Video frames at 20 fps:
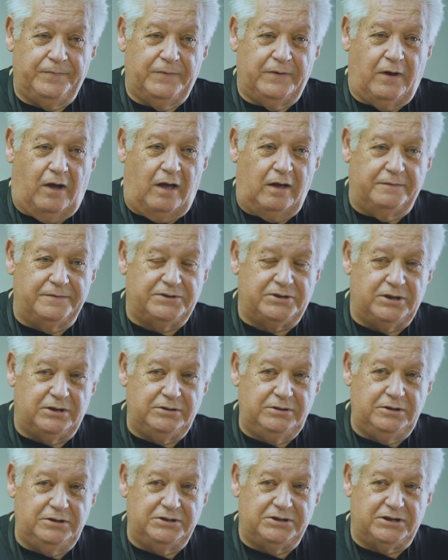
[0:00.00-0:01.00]
All of a
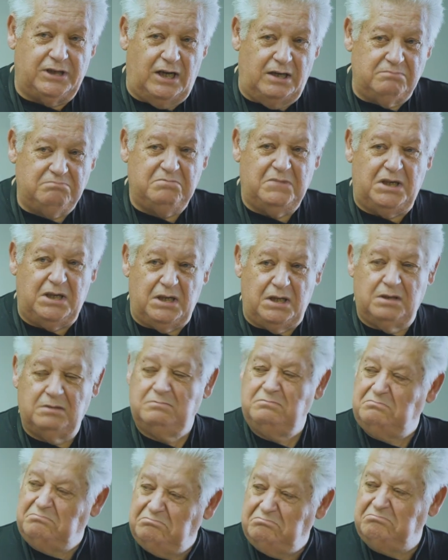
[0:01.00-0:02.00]
sudden you decide,
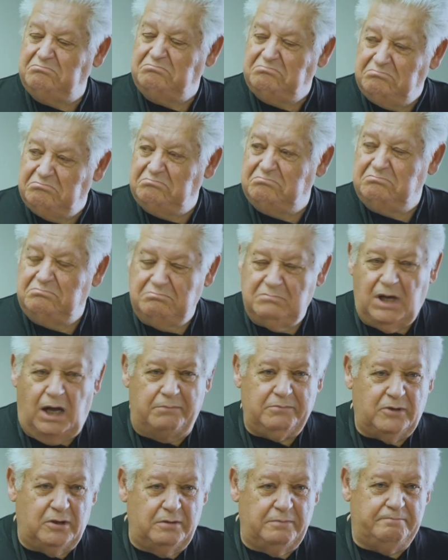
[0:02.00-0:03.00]

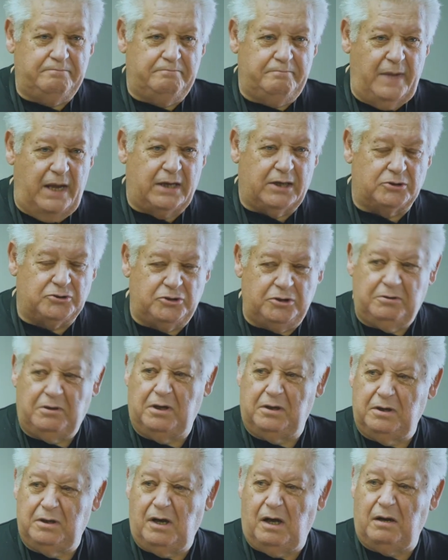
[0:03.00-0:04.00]
I'm going to make a
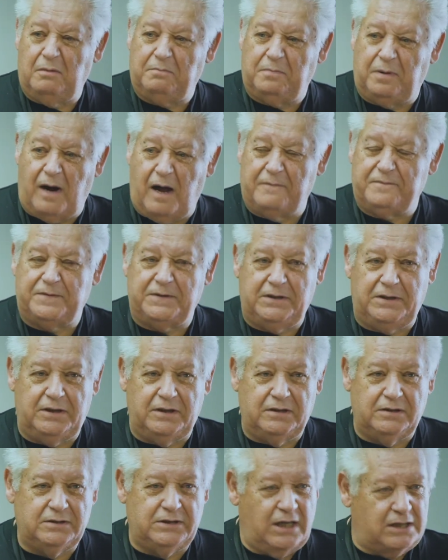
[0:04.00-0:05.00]
$200 profit
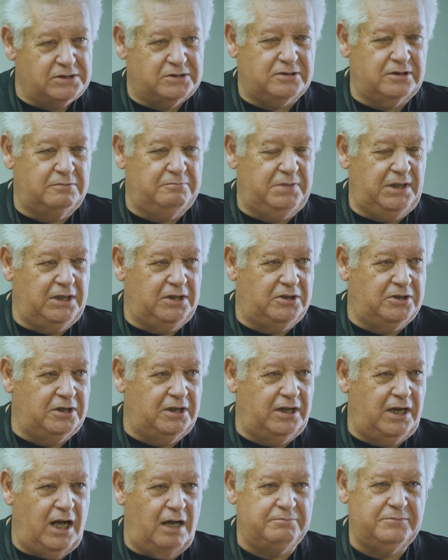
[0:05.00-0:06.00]
here. That's going to be
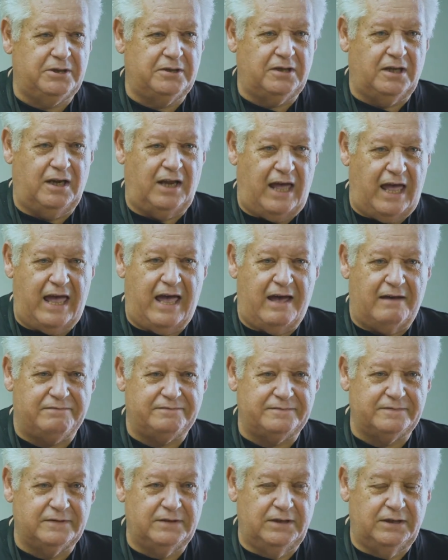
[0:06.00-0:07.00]
good. I'm going to
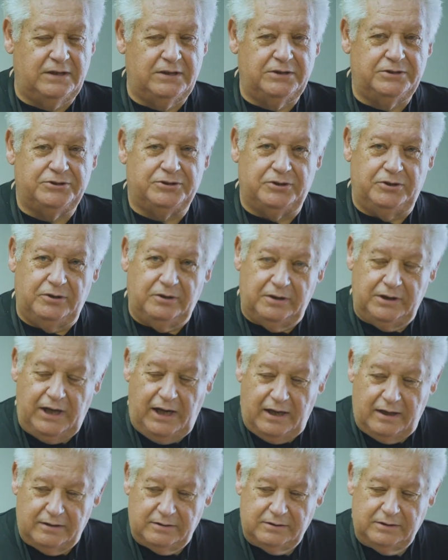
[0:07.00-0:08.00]
laugh. So you go
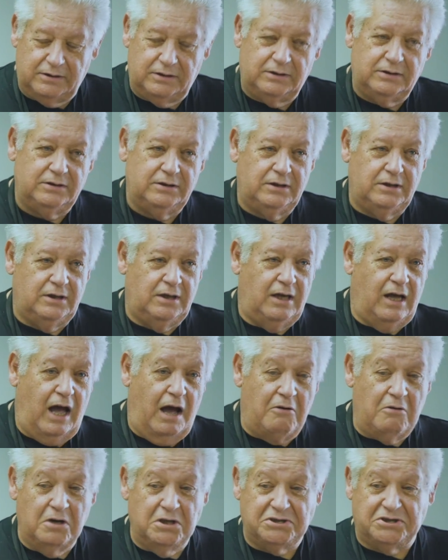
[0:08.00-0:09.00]
down,
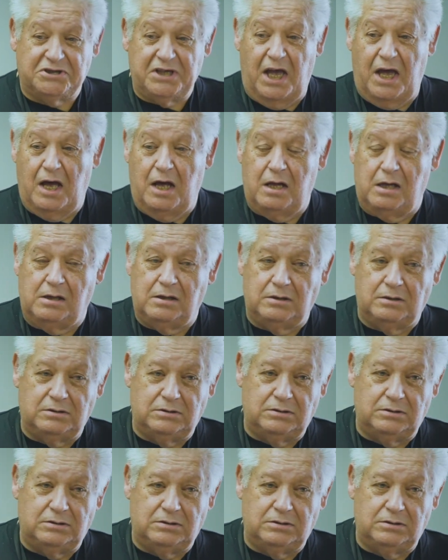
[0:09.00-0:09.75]
I want to sell.